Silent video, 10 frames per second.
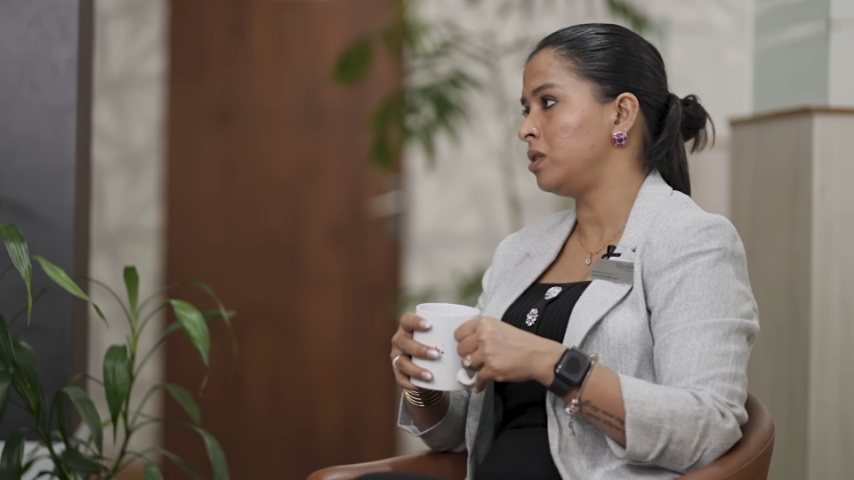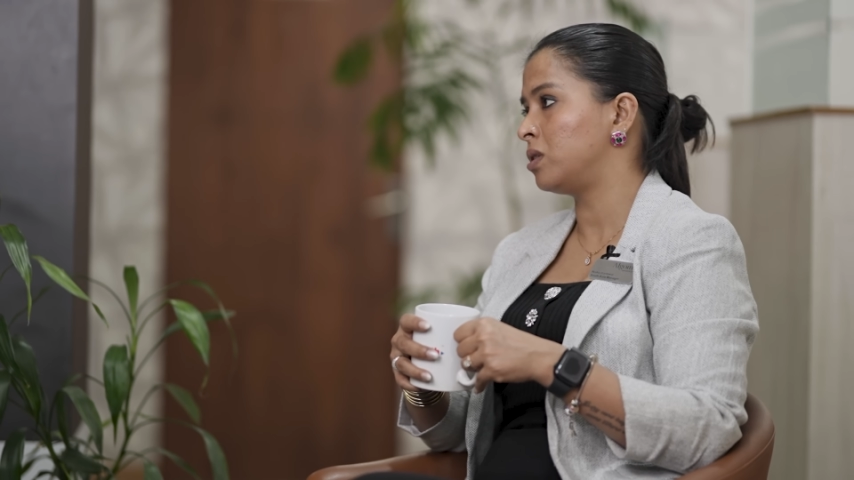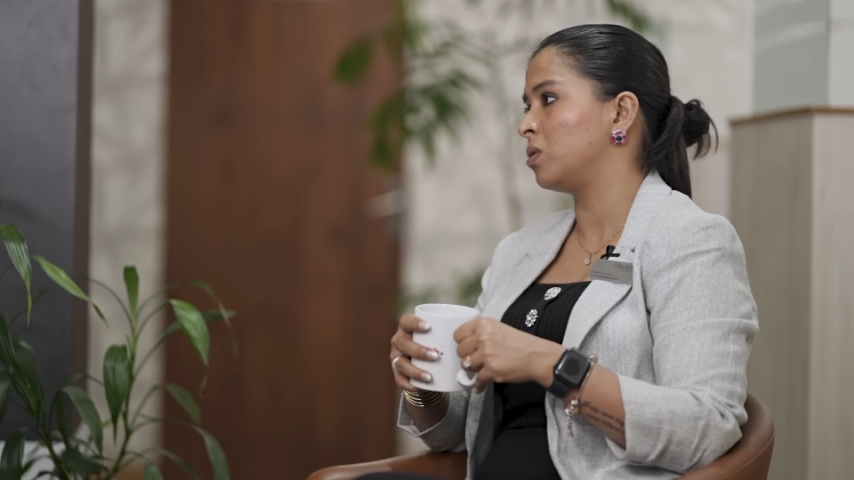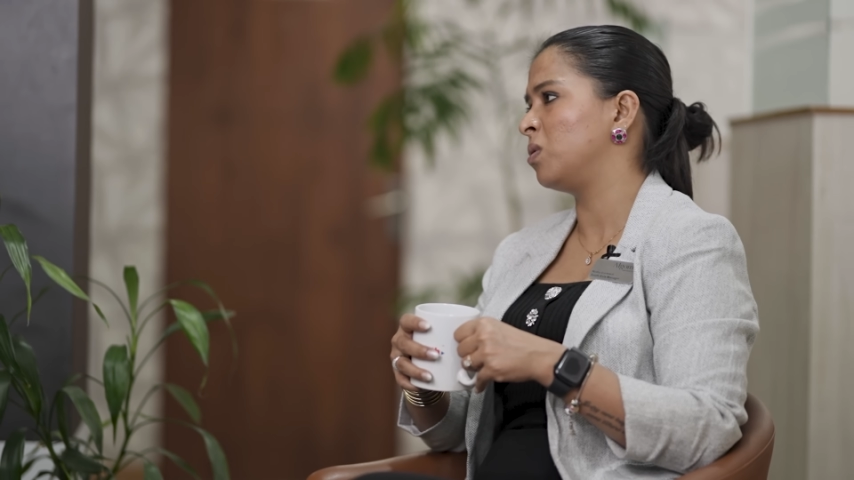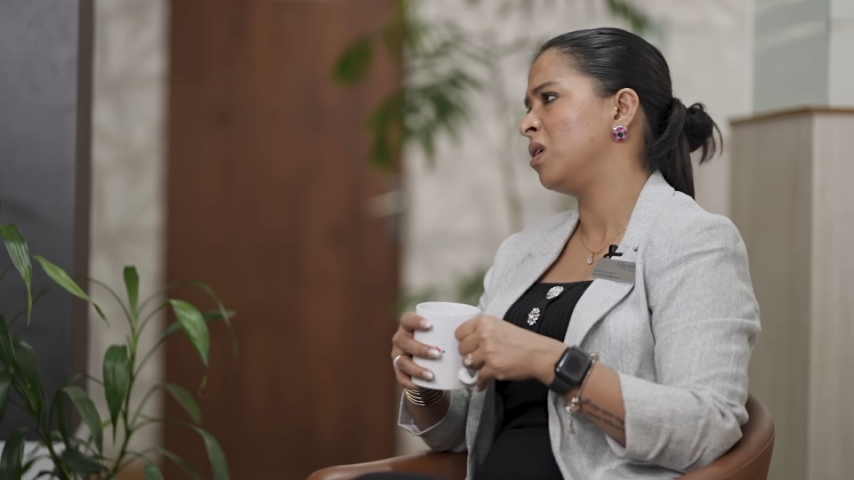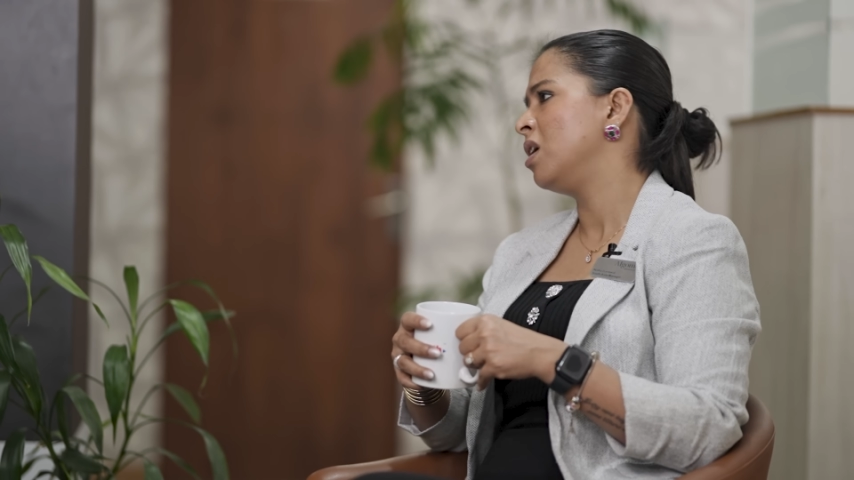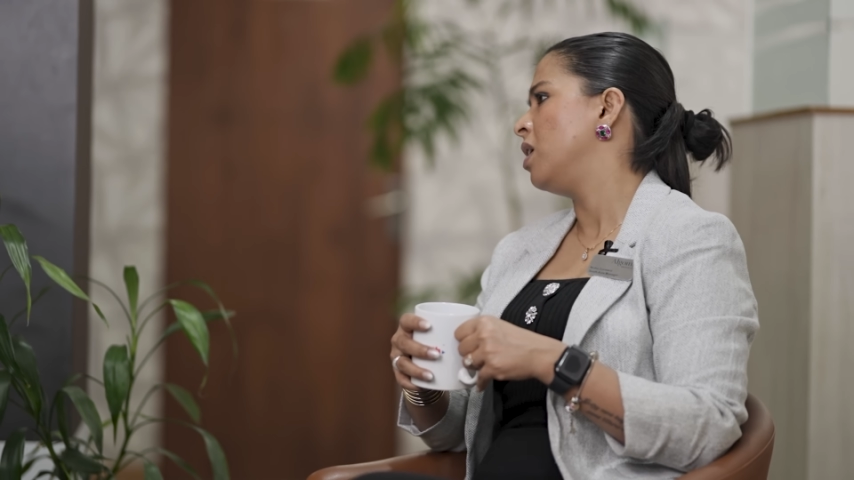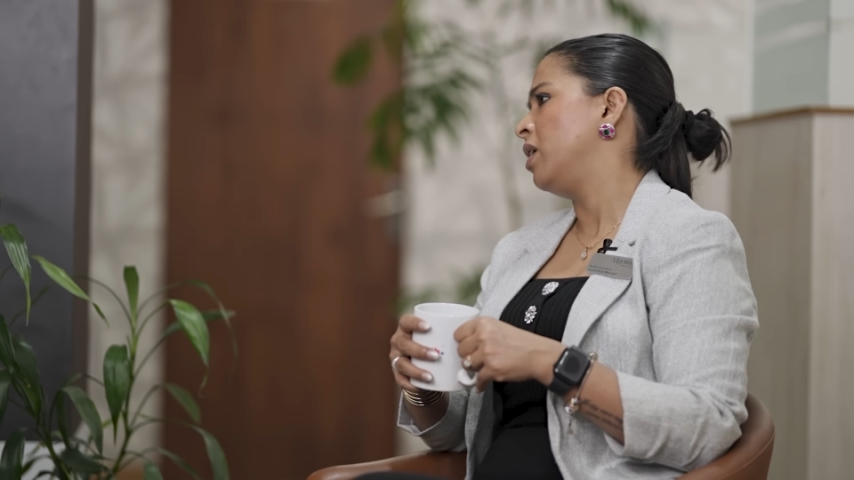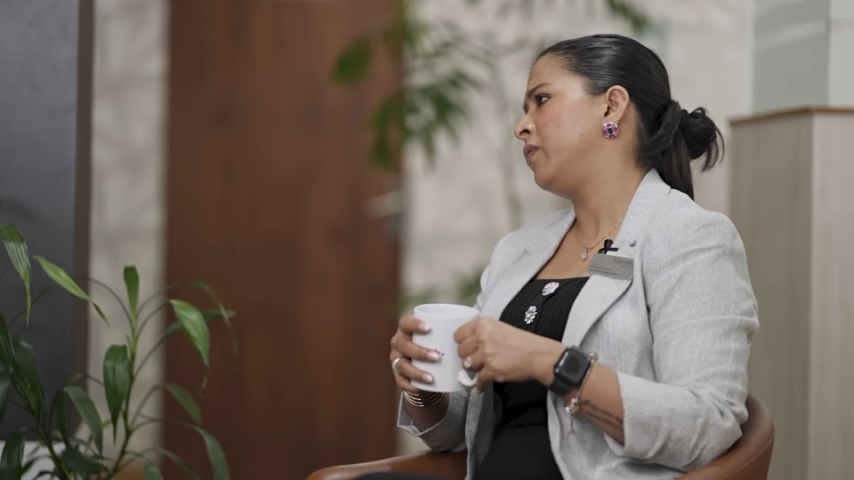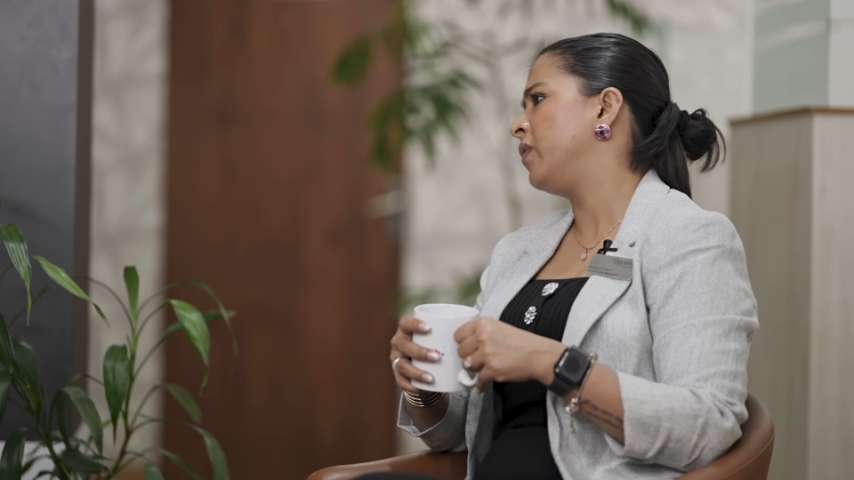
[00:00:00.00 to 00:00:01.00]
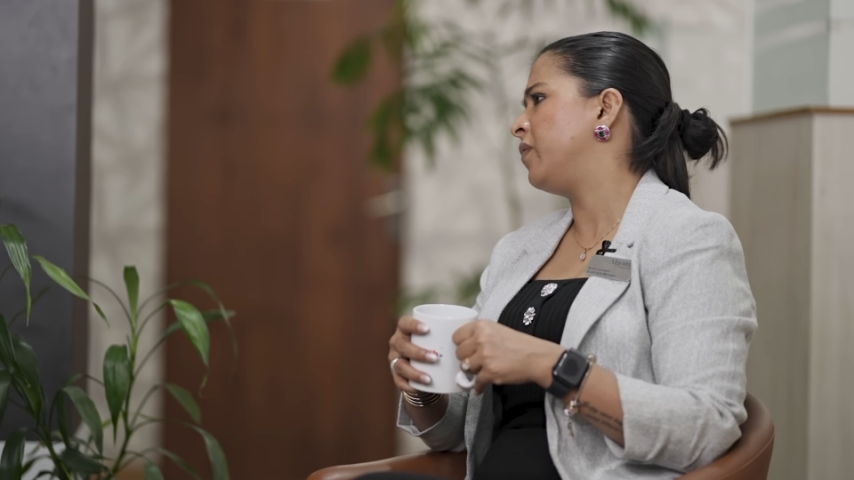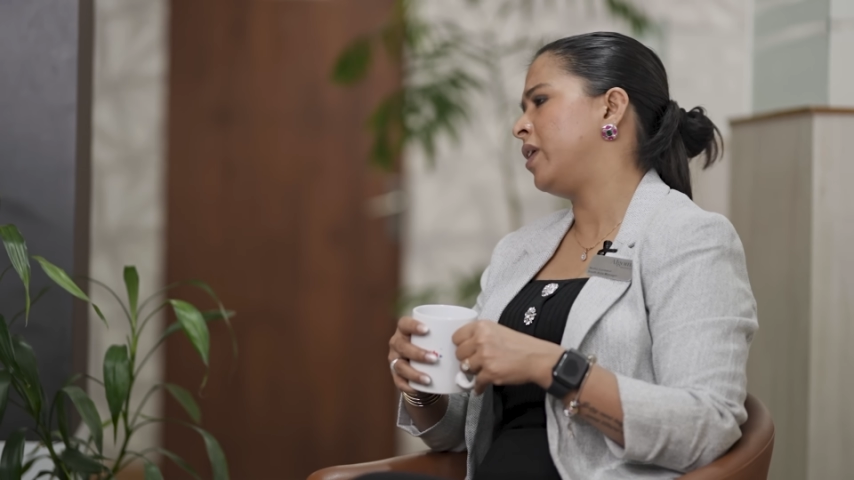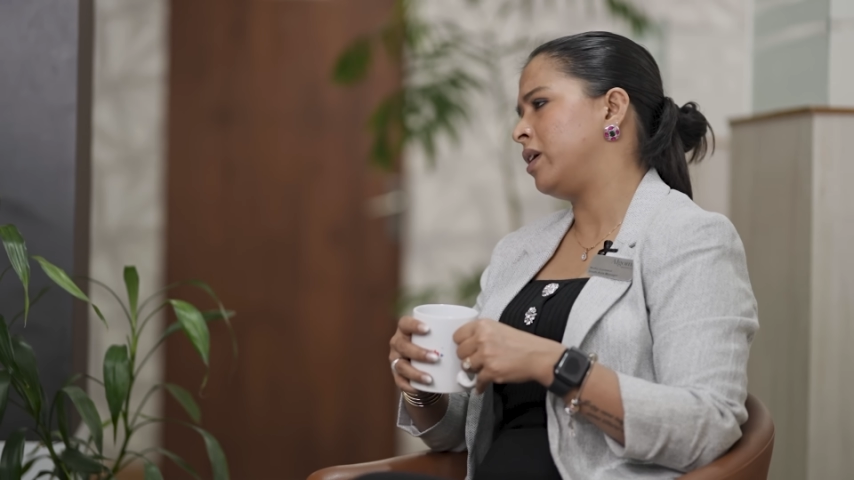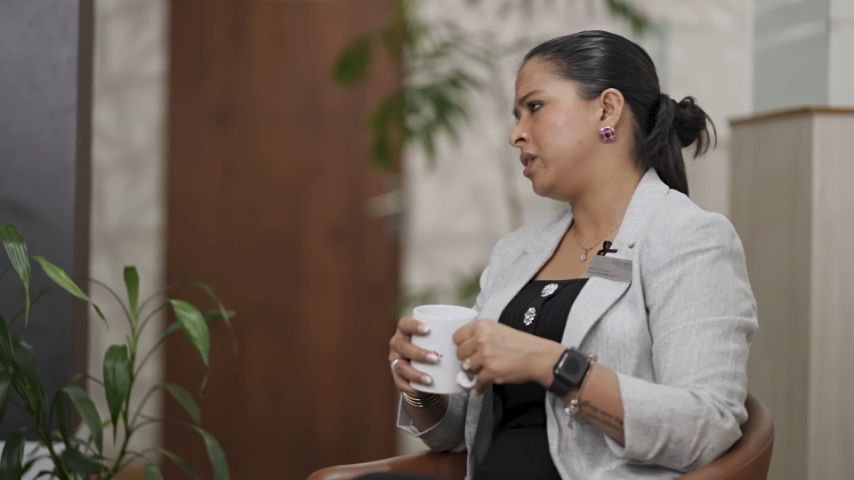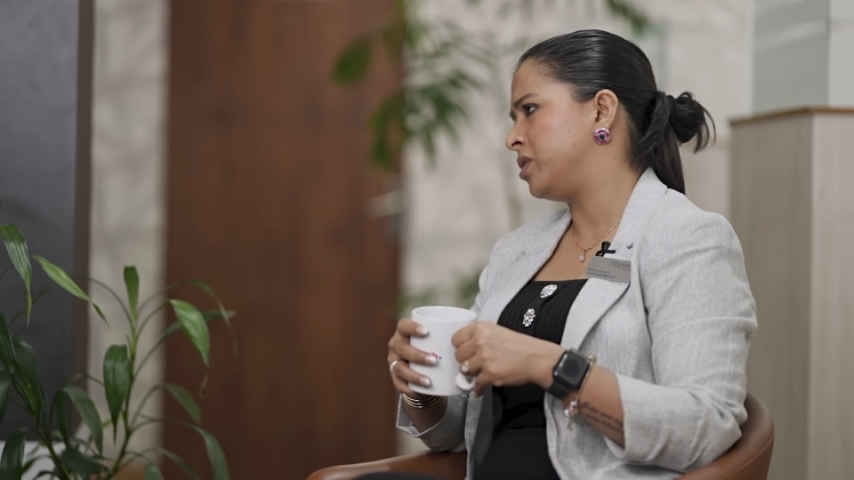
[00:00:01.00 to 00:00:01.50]
So we
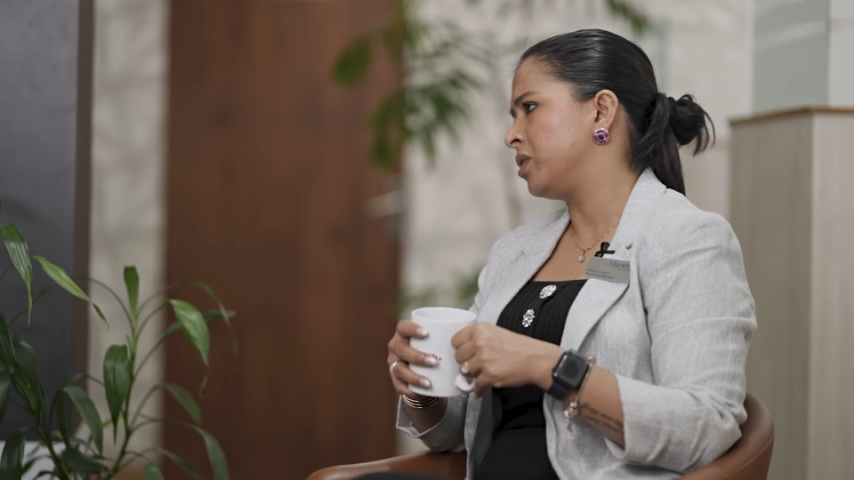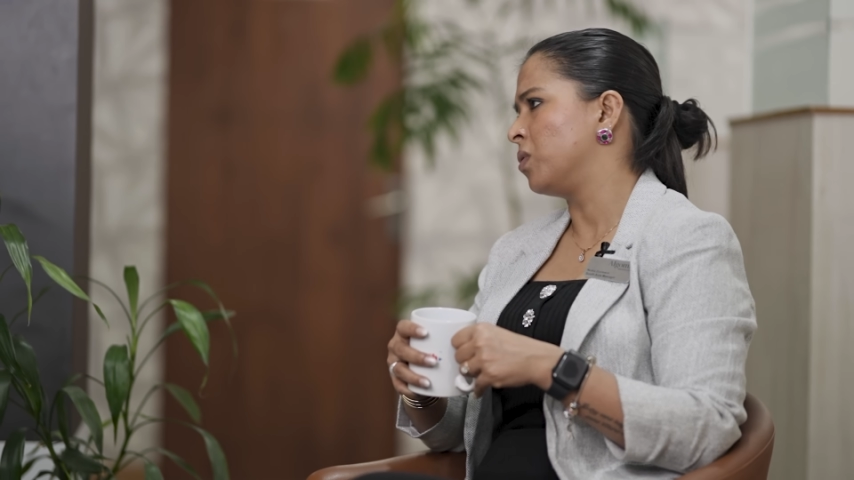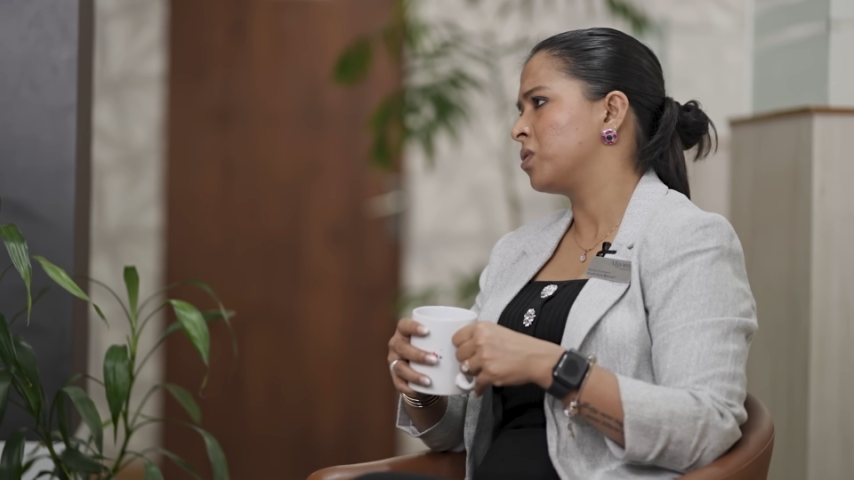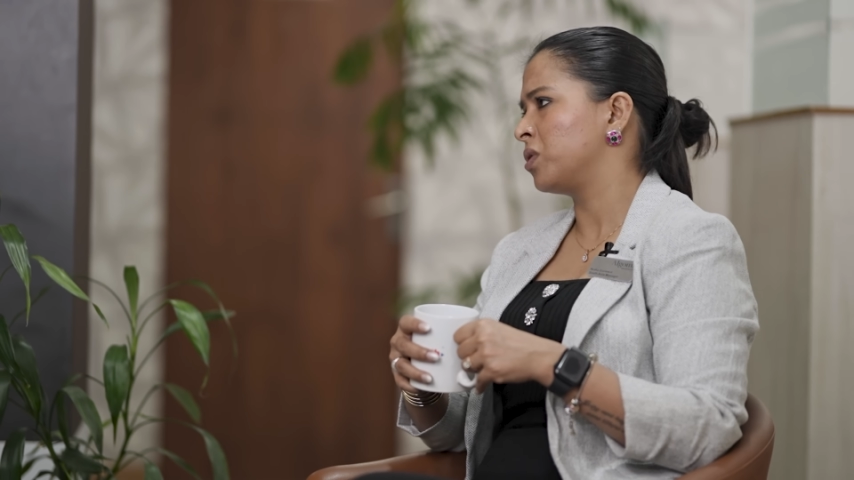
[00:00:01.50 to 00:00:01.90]
are easy go.